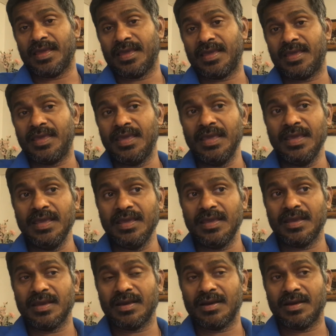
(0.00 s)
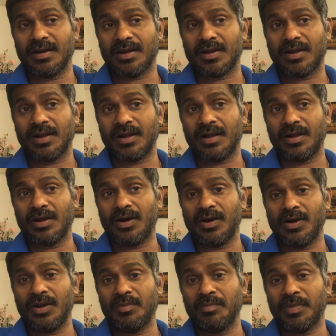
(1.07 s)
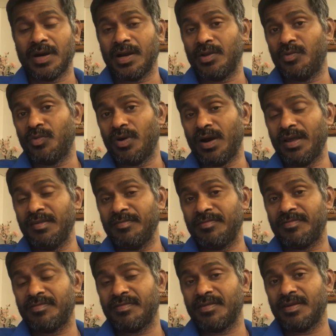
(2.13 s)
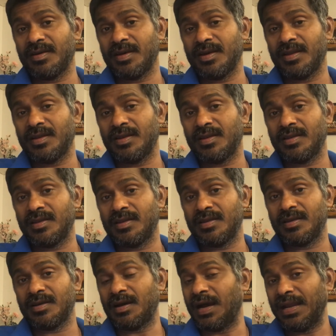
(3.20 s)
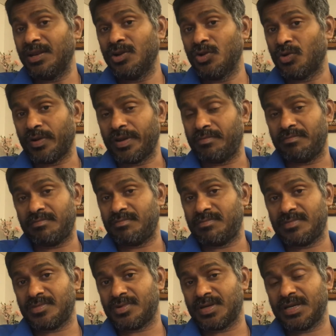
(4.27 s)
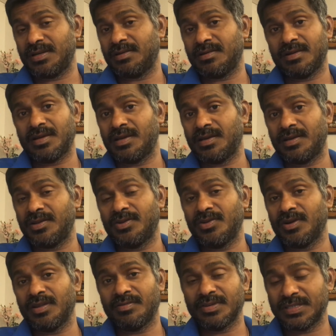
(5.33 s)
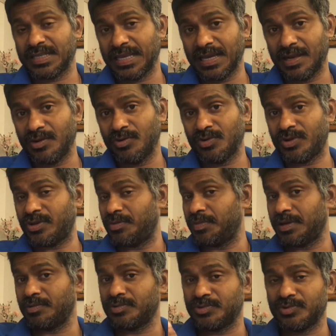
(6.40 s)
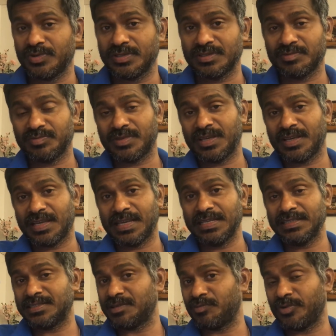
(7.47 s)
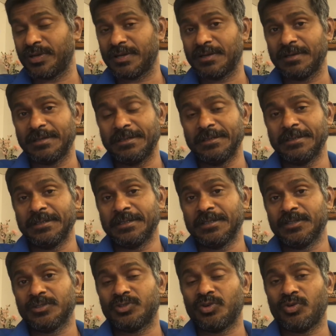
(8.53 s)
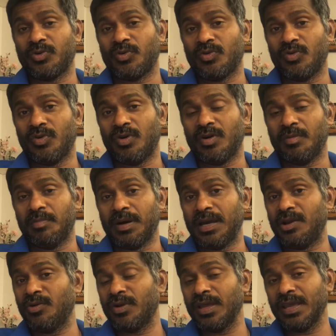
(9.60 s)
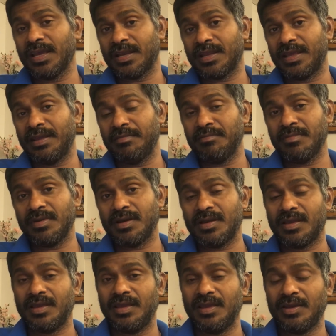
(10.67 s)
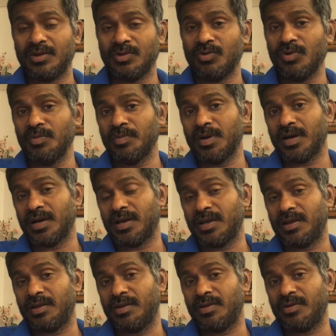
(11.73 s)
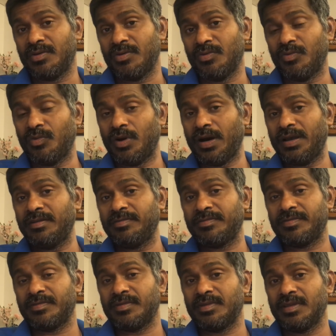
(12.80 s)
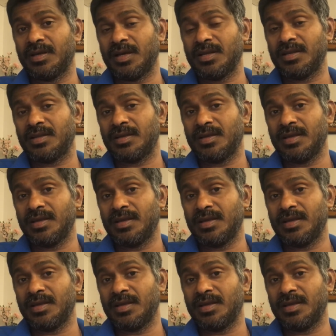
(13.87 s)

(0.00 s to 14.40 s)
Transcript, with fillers: He uh, called my wife, and I didn't know him. Okay, I did not even say hello to him. I was doing something else somewhere. So uh, by looking at him, he told my wife that